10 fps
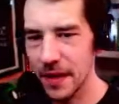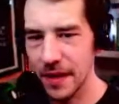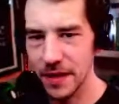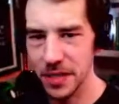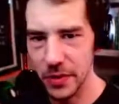
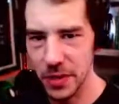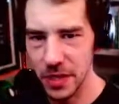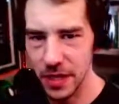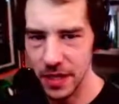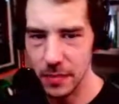As I was
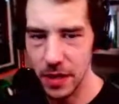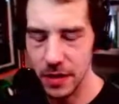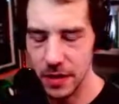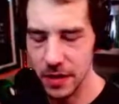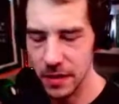saying, am I
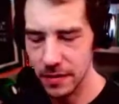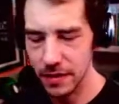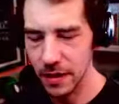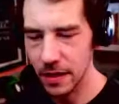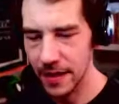
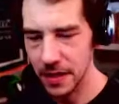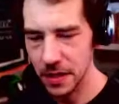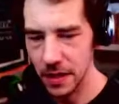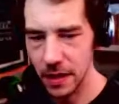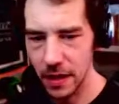the class
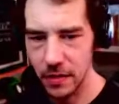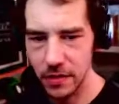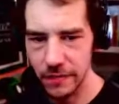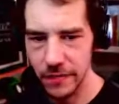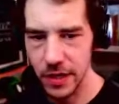clown
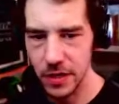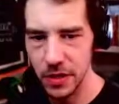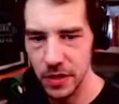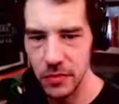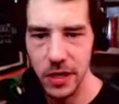of
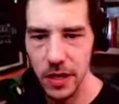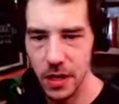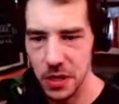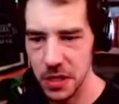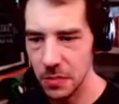DTube? And it
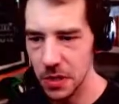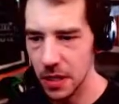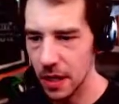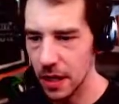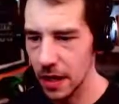kind of seems
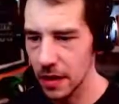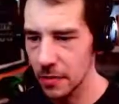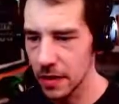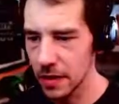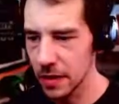that I
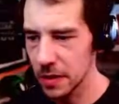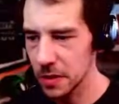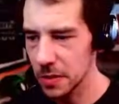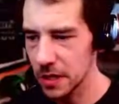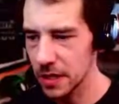am,
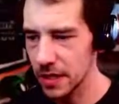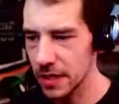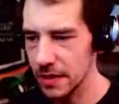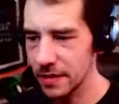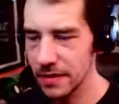
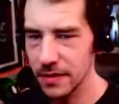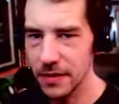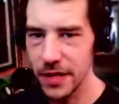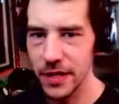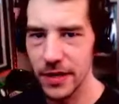especially
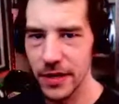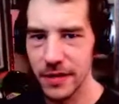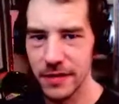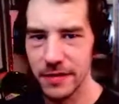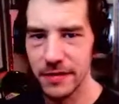leader
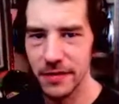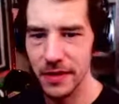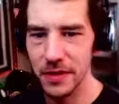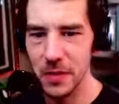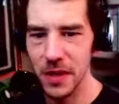
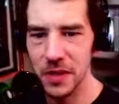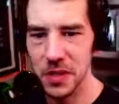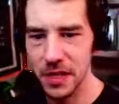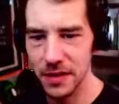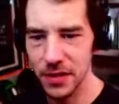that makes
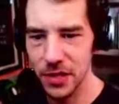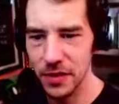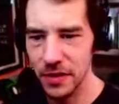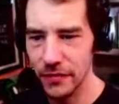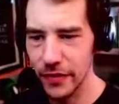a
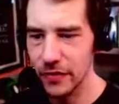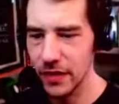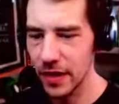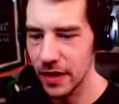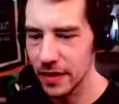joke of
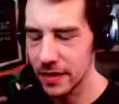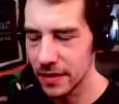everything.